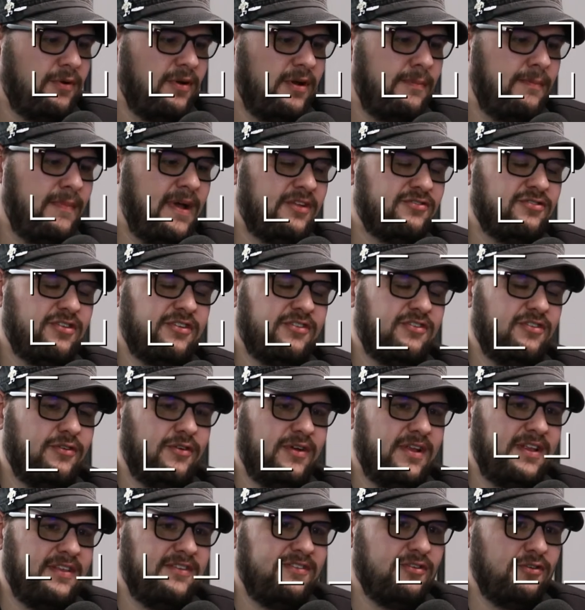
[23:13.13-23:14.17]
metric to
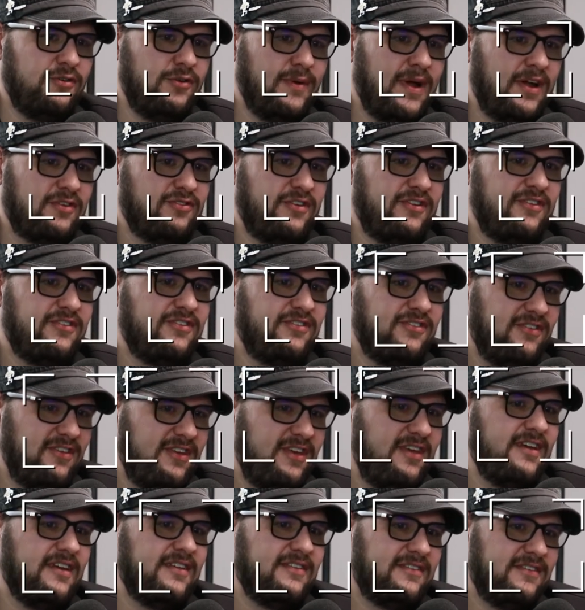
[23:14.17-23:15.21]
it until you actually
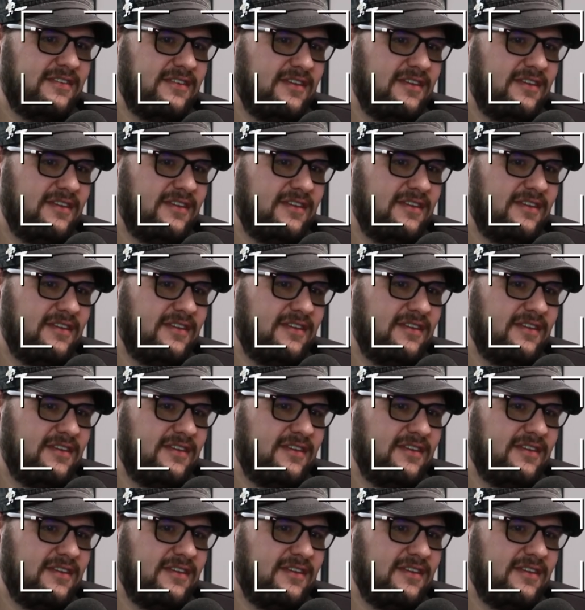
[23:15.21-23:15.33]
see it.